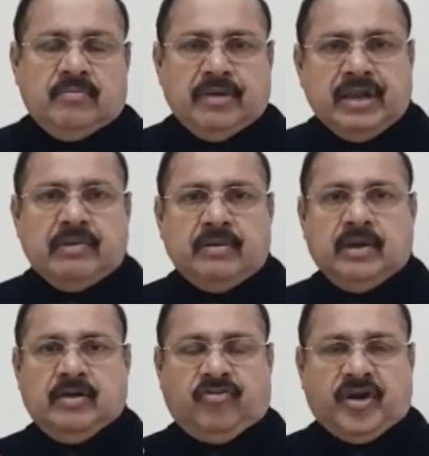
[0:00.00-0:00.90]
Many
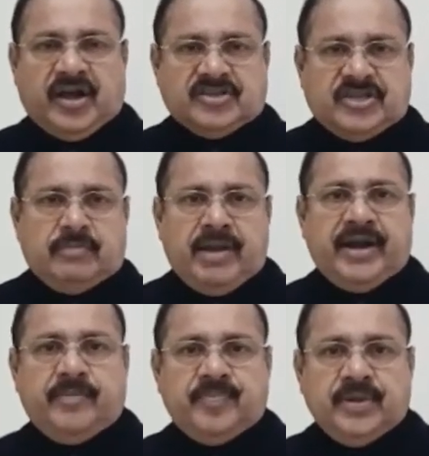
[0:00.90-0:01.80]
forecasts are
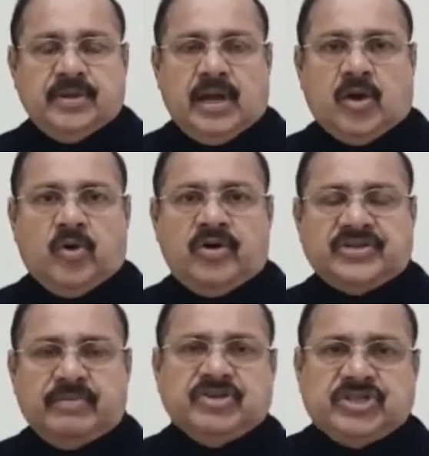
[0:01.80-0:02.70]
made. According to
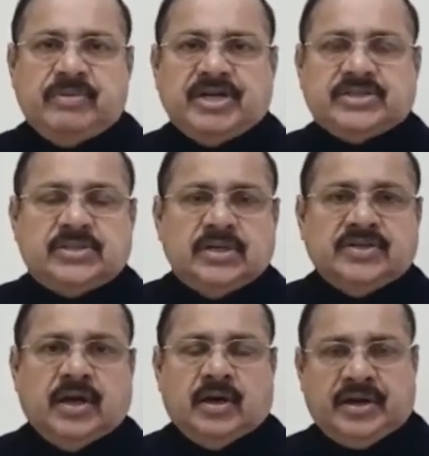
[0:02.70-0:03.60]
some estimates,
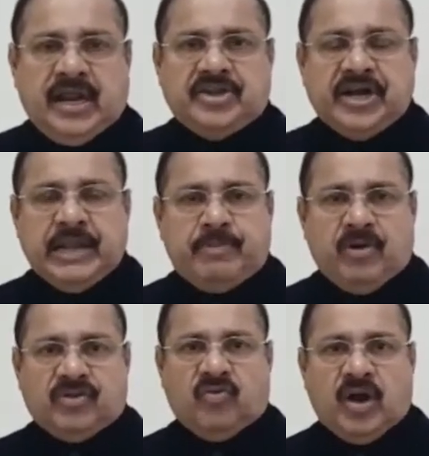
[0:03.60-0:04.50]
the real GDP
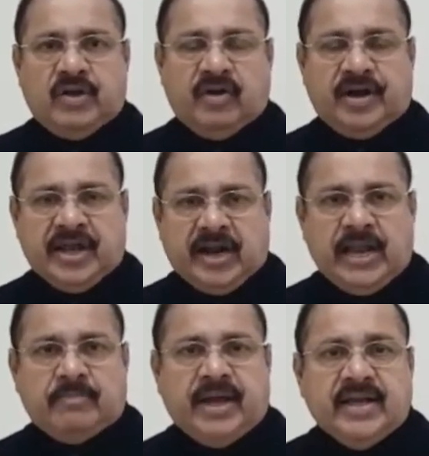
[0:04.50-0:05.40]
of the world will
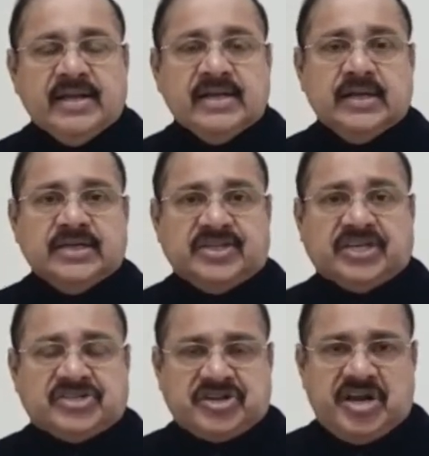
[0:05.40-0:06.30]
decline by
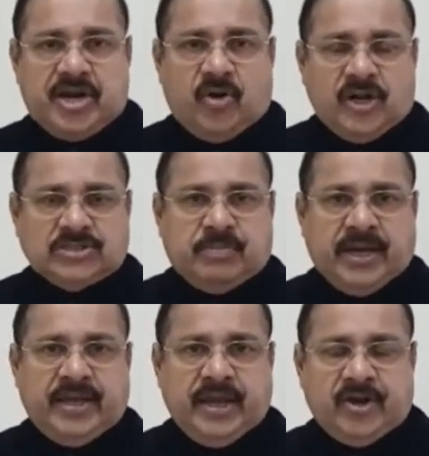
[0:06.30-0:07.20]
$6 trillion by
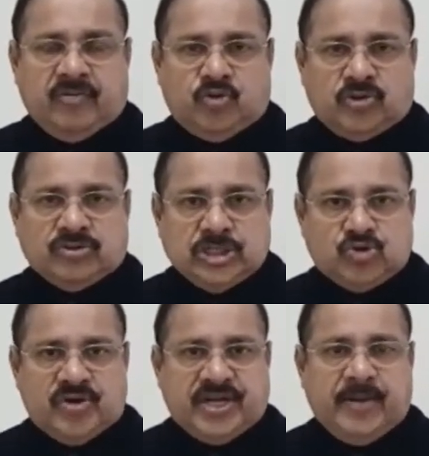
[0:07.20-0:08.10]
end of
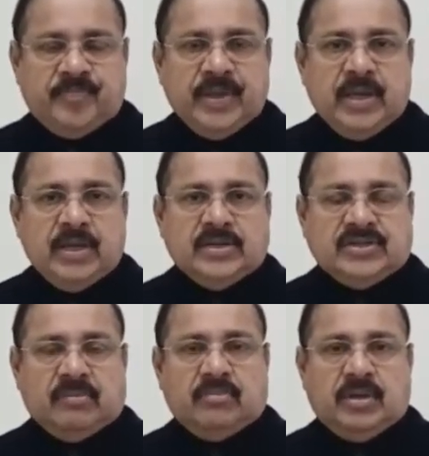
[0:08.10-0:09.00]
2020.
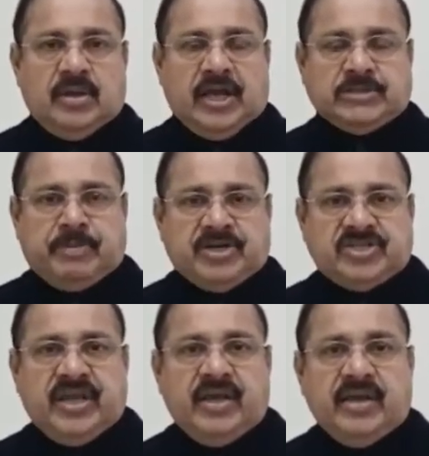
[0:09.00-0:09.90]
Some experts
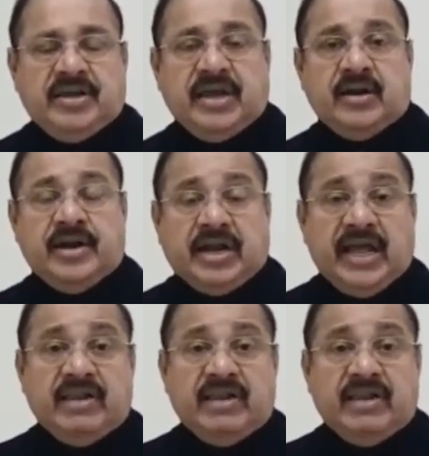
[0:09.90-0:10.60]
say it can decline